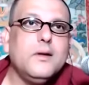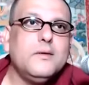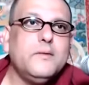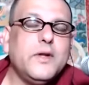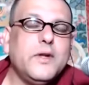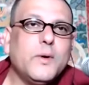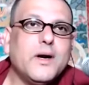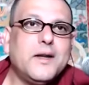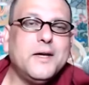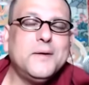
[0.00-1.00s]
when you were
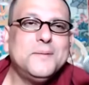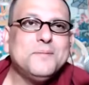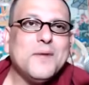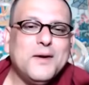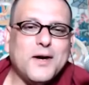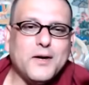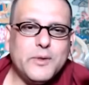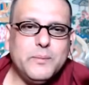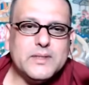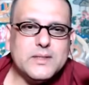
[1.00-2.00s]
at
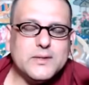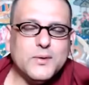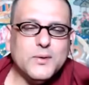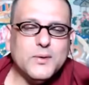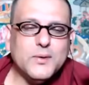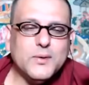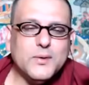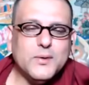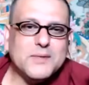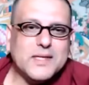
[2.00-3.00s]
Harvard Business School, this was
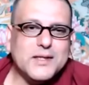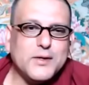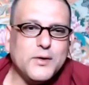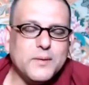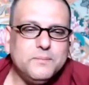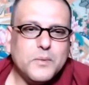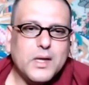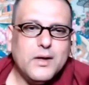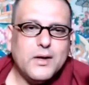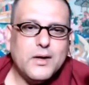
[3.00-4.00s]
something that your
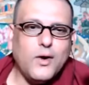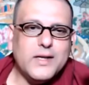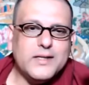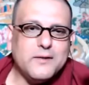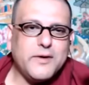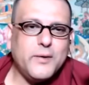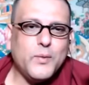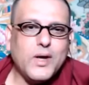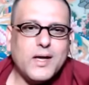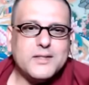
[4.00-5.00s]
colleagues and friend
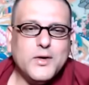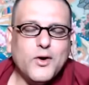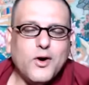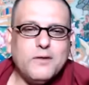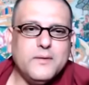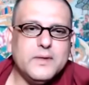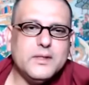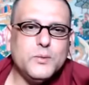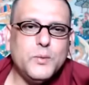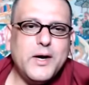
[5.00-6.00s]
would ask you often, which
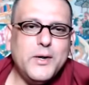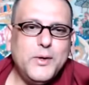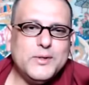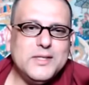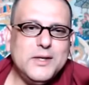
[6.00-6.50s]
is, where do you see